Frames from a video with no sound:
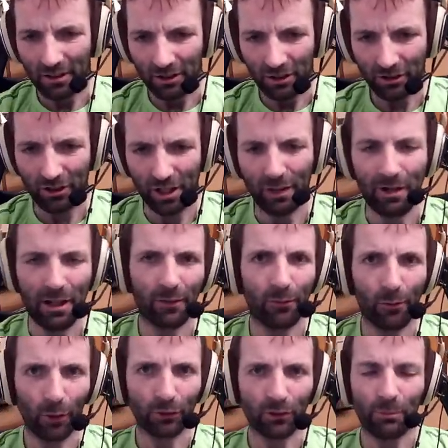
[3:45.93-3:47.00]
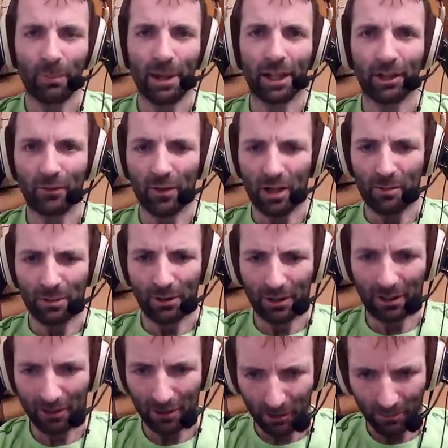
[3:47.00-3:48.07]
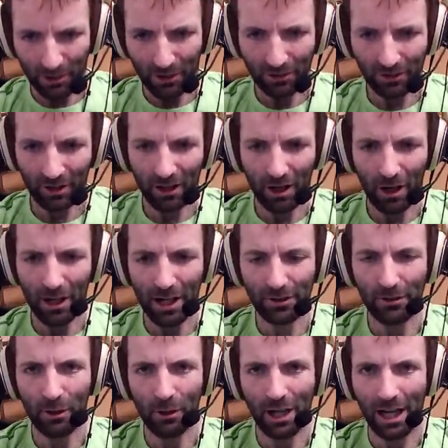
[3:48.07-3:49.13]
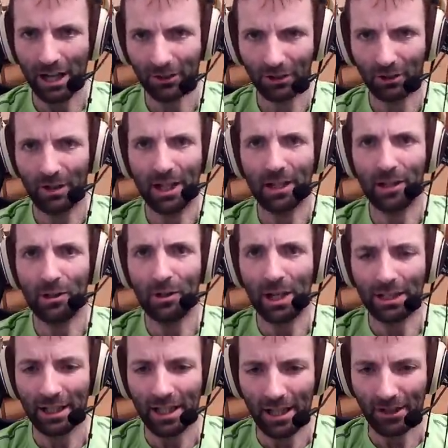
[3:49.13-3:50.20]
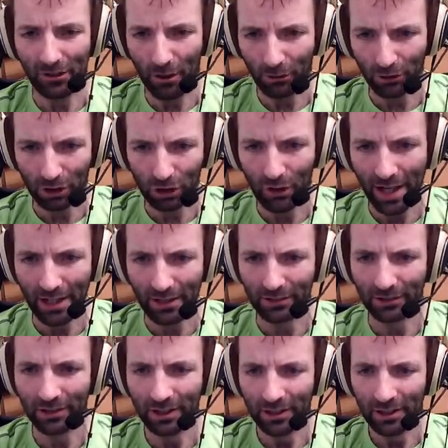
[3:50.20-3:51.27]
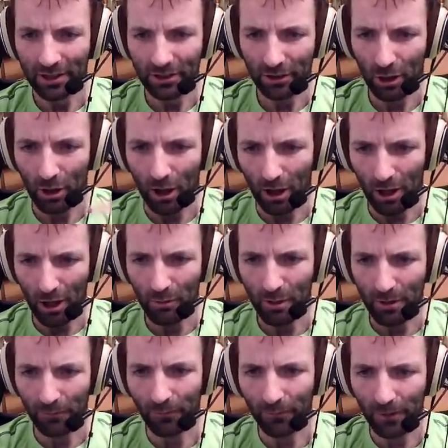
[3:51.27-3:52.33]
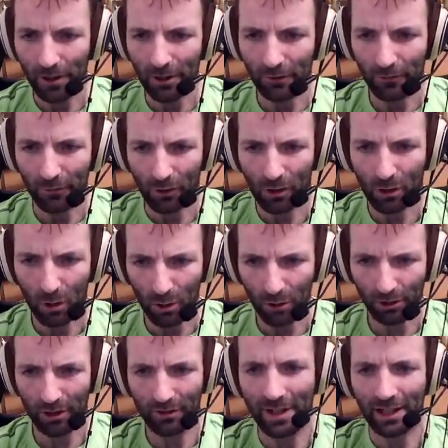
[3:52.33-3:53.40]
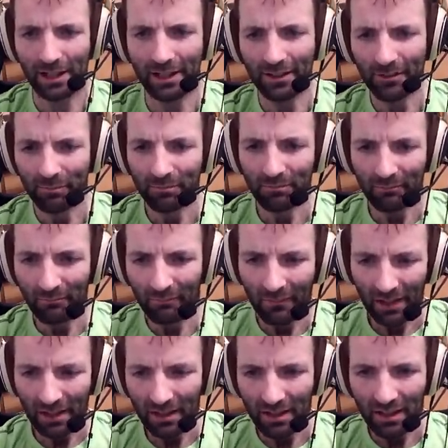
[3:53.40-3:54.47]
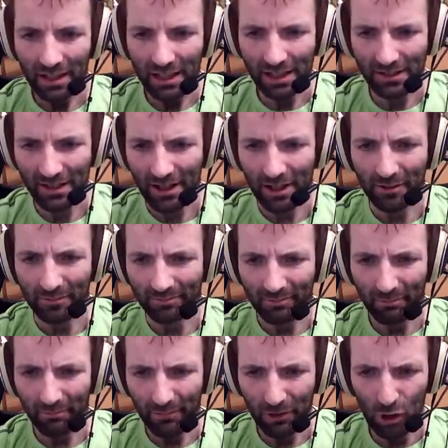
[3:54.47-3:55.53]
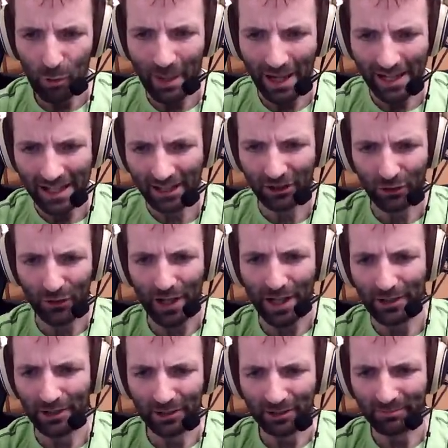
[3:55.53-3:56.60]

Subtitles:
steering force feedback as well, but not a lot because the car has no caster angle and it has no trail. So all we feel for cornering is the pneumatic trail,